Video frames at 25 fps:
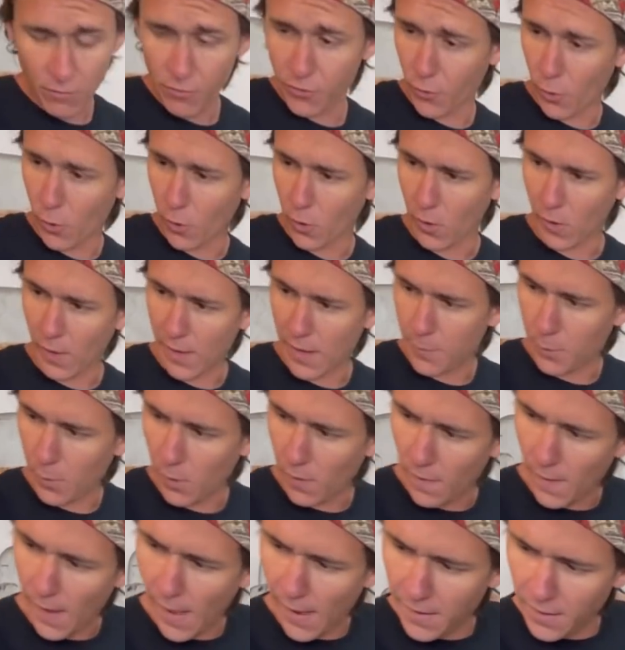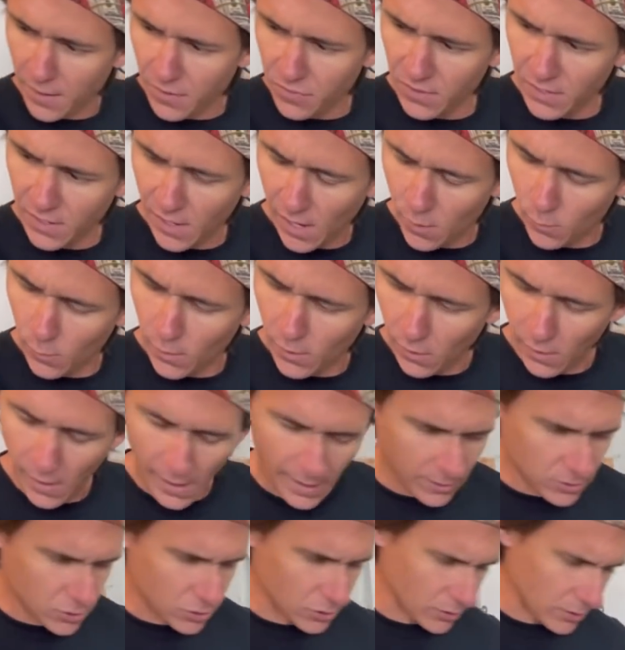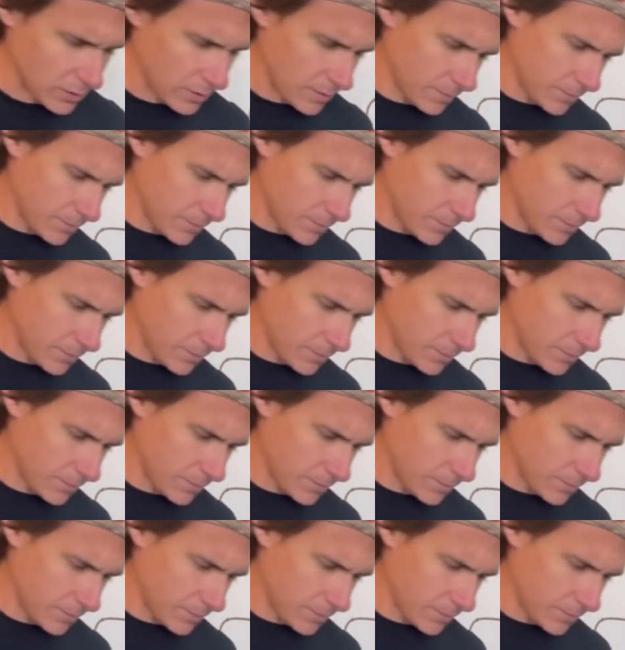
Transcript: throw a clamp on that, and I think I will actually.